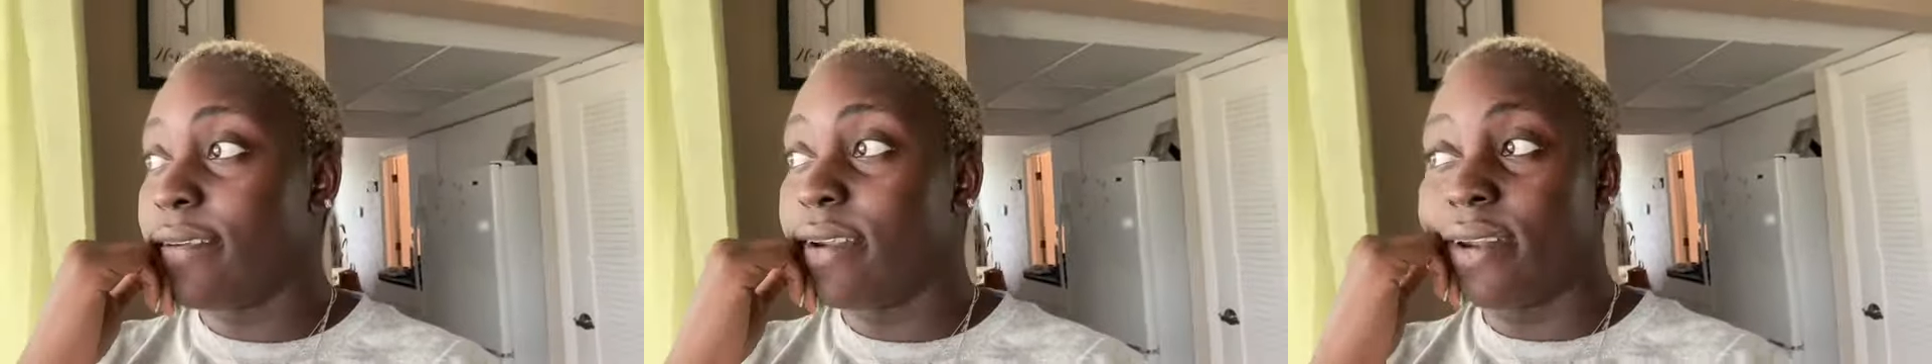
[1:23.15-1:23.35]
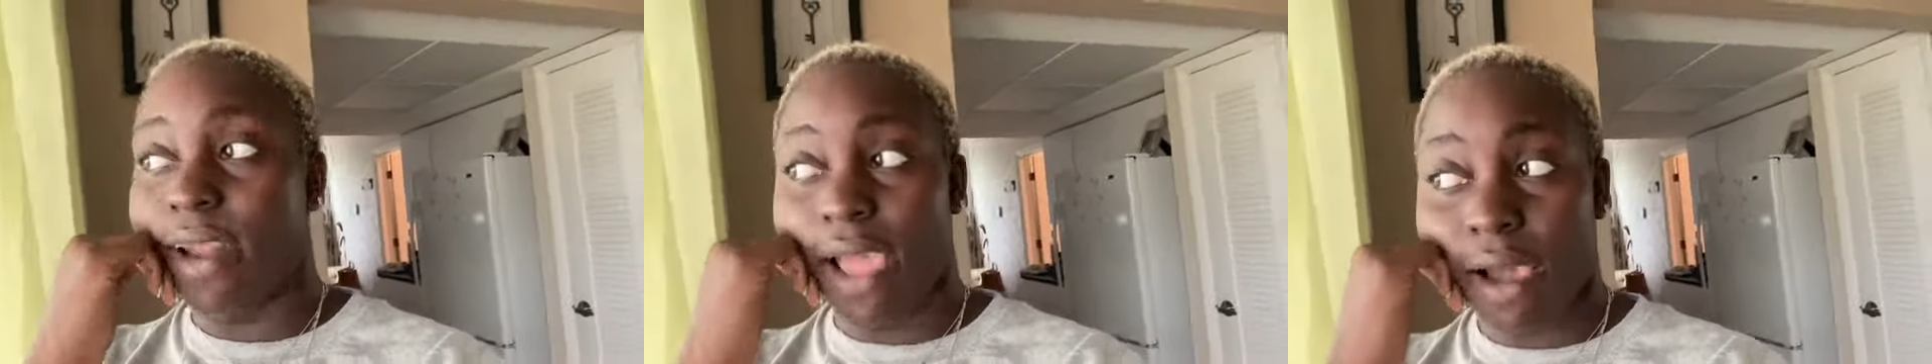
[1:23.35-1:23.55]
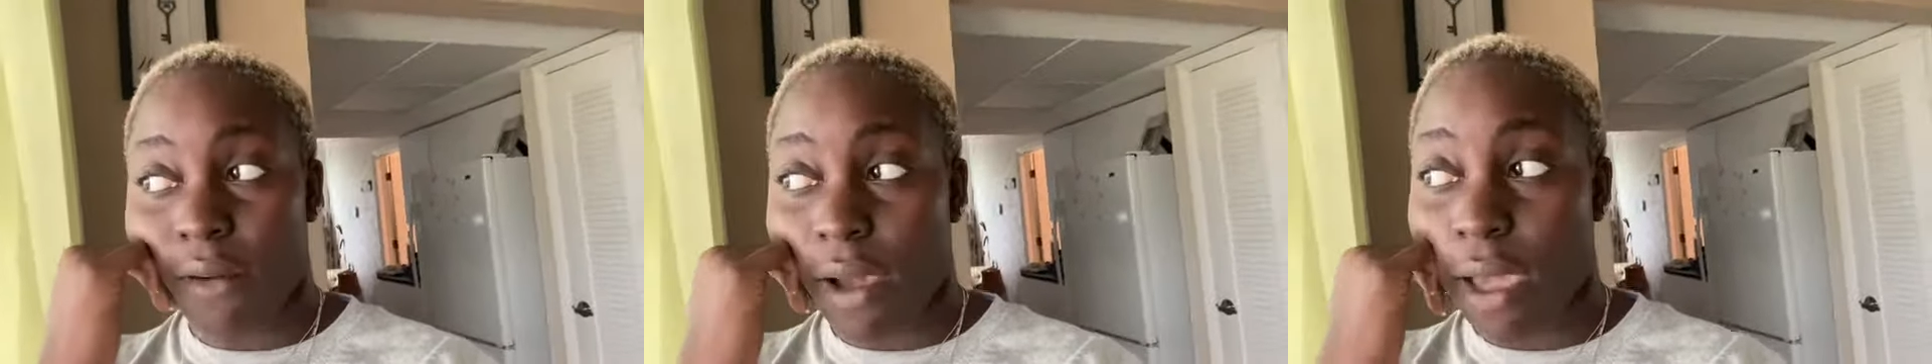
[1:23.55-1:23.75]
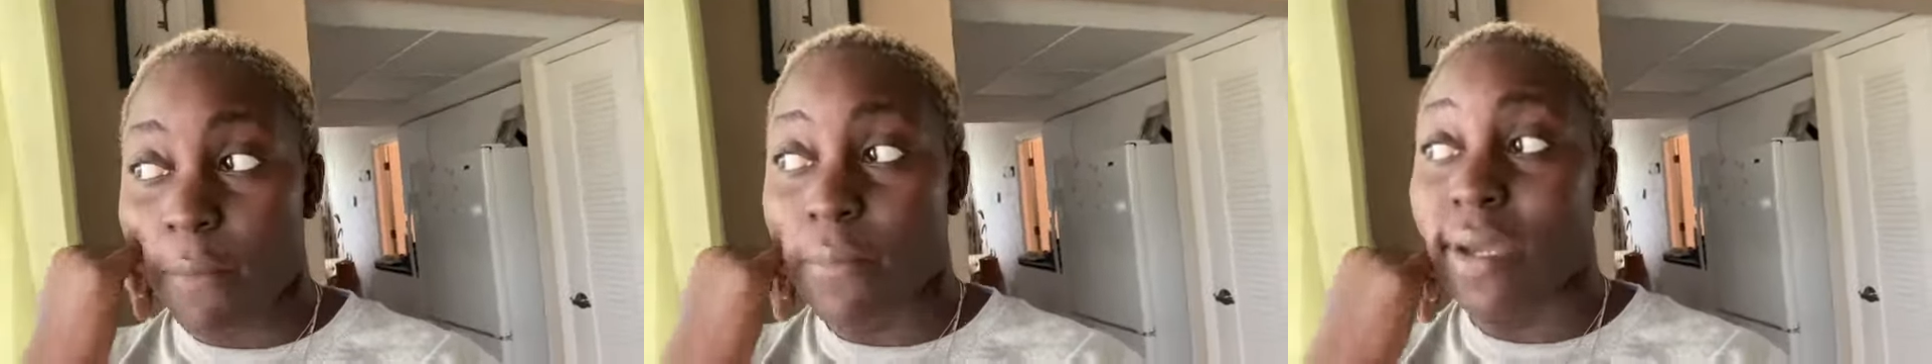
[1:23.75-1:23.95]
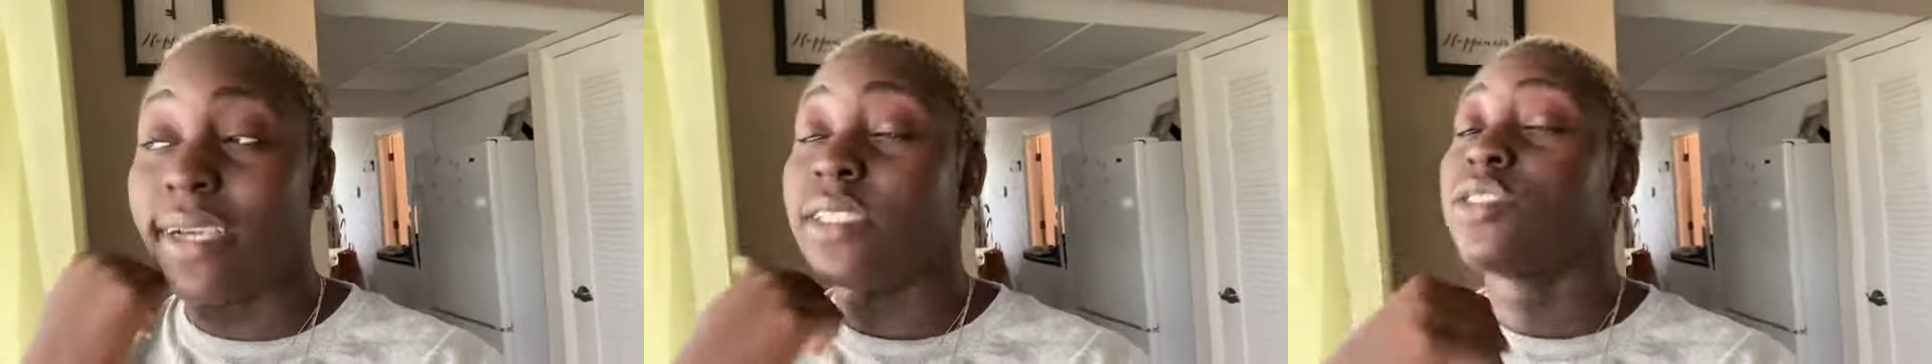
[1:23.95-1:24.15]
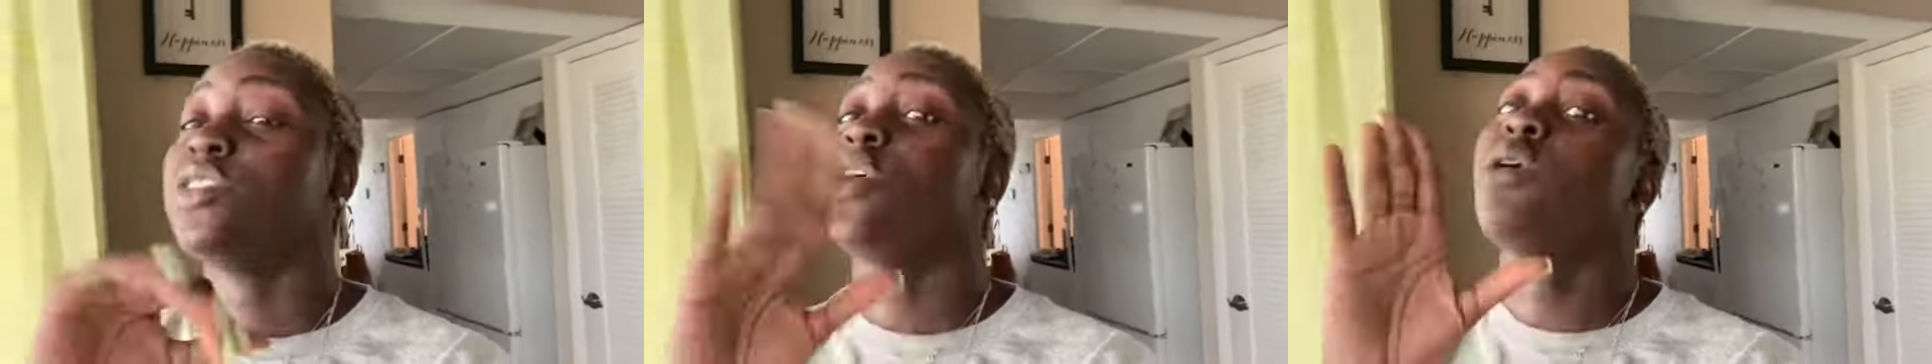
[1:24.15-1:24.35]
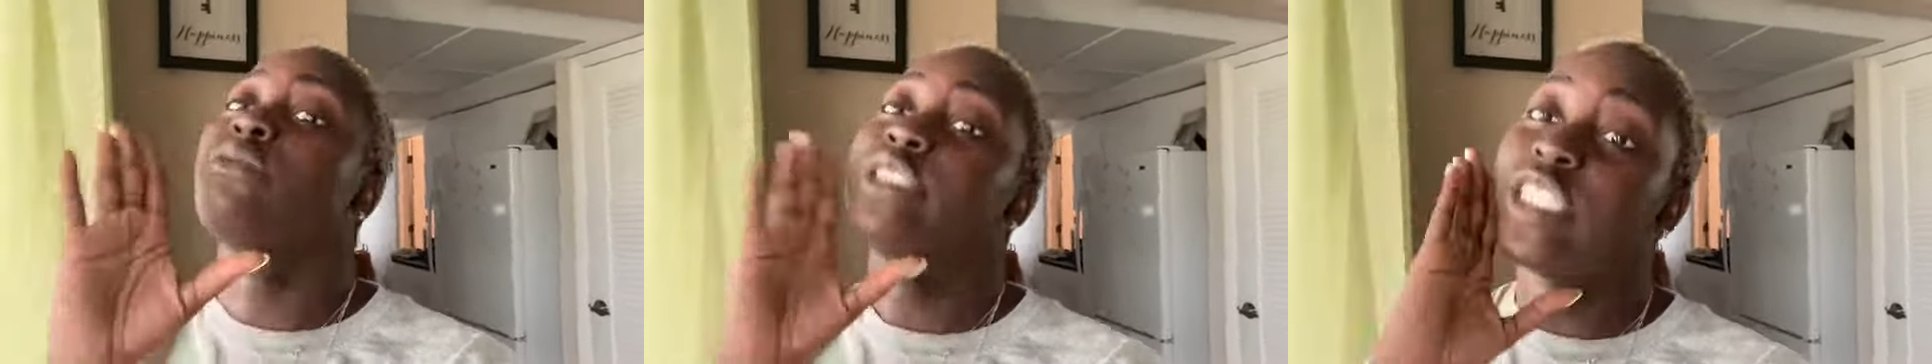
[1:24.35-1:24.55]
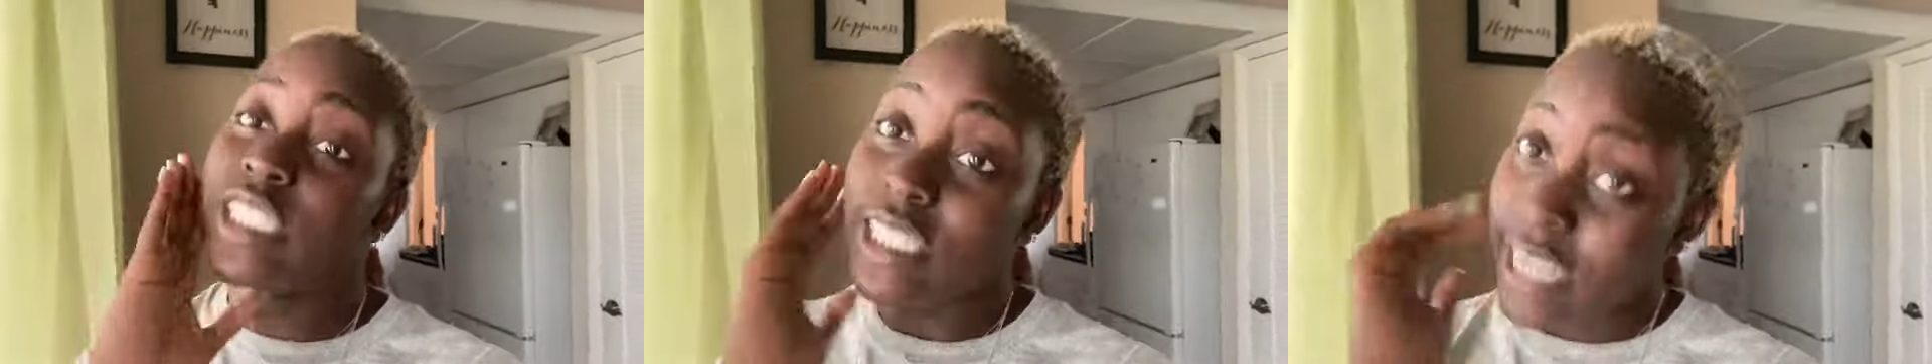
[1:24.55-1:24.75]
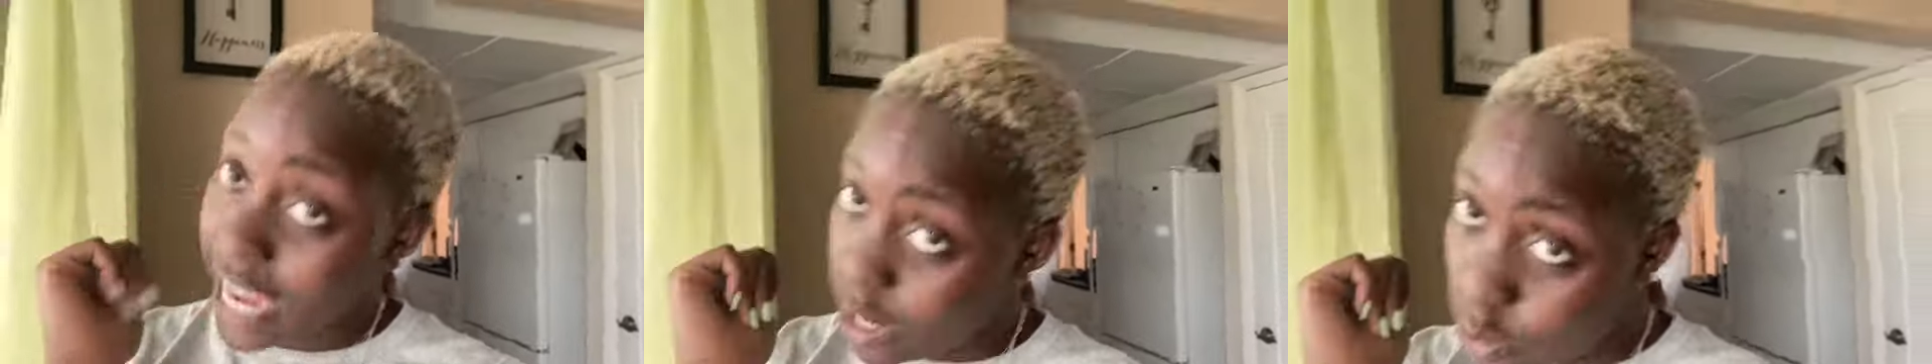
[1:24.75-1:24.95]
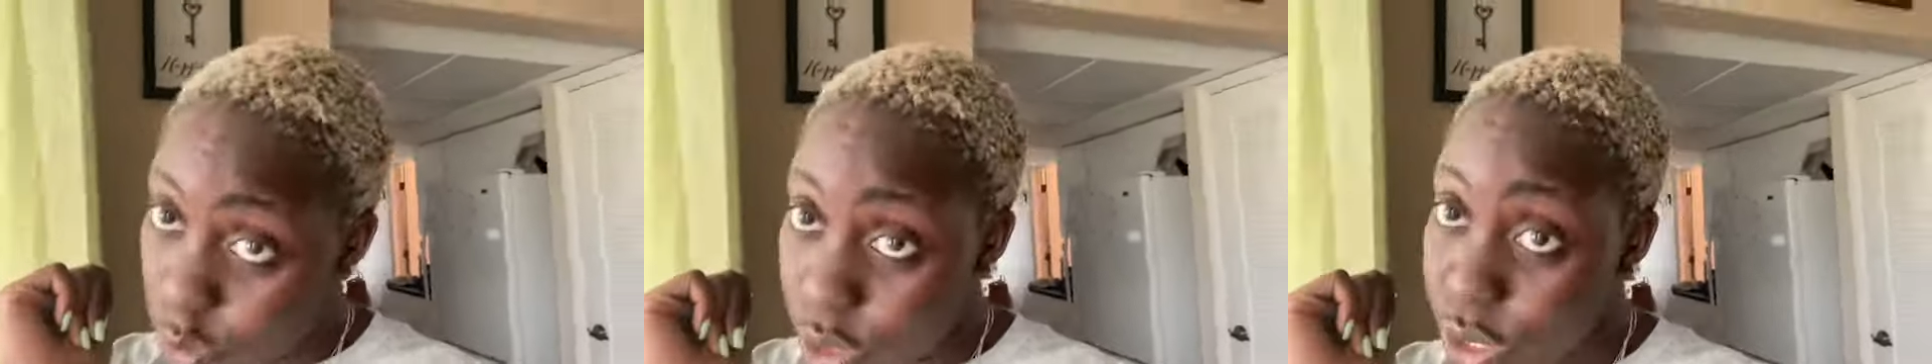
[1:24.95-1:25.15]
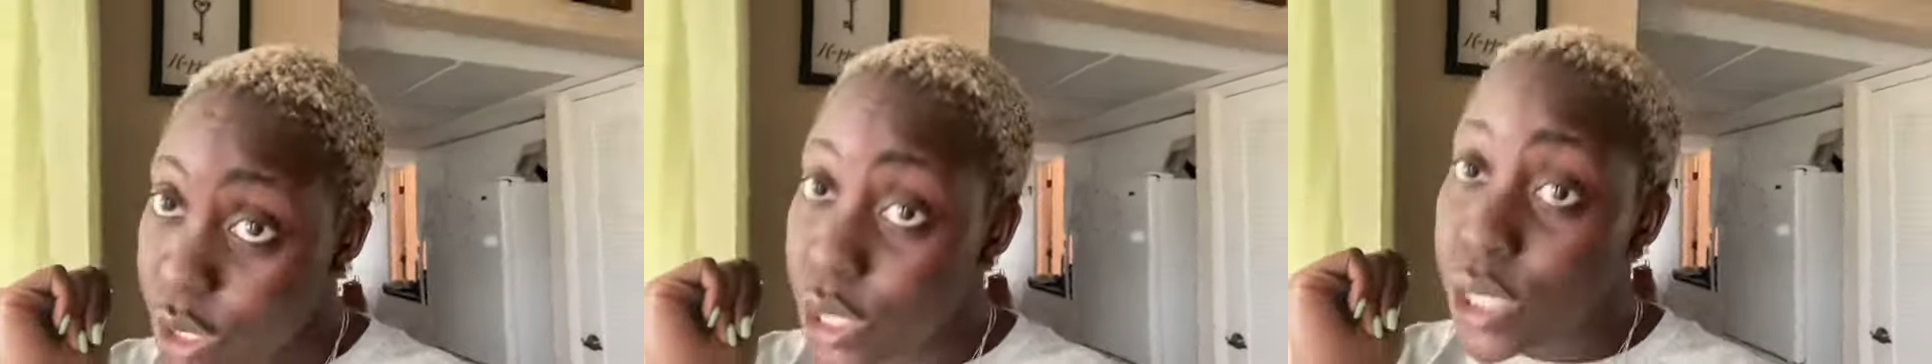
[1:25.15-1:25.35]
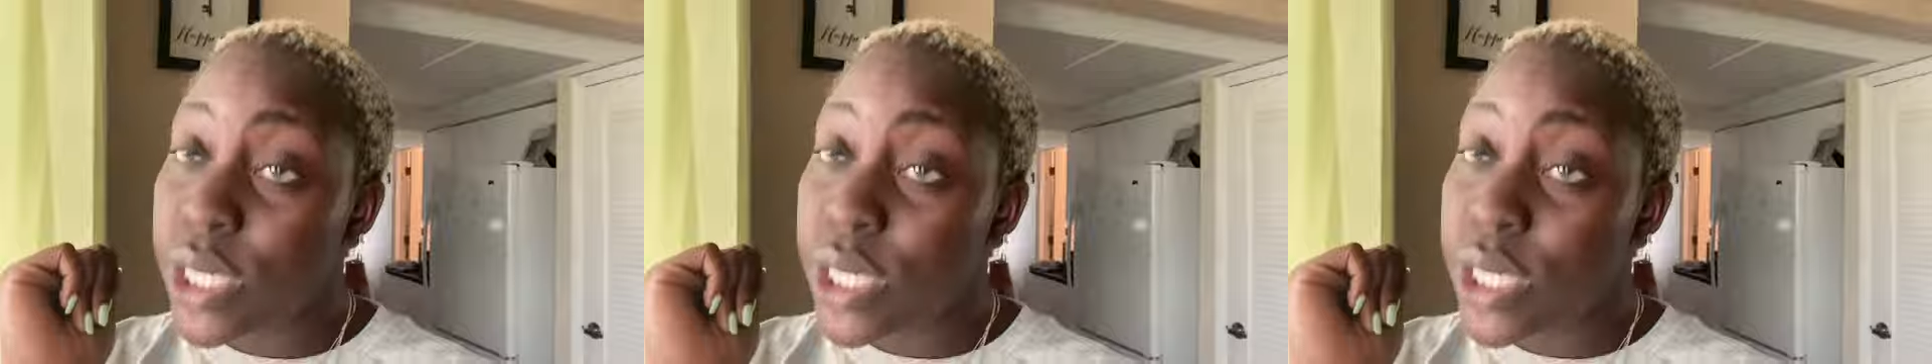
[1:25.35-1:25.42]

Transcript: now i'm about to go shower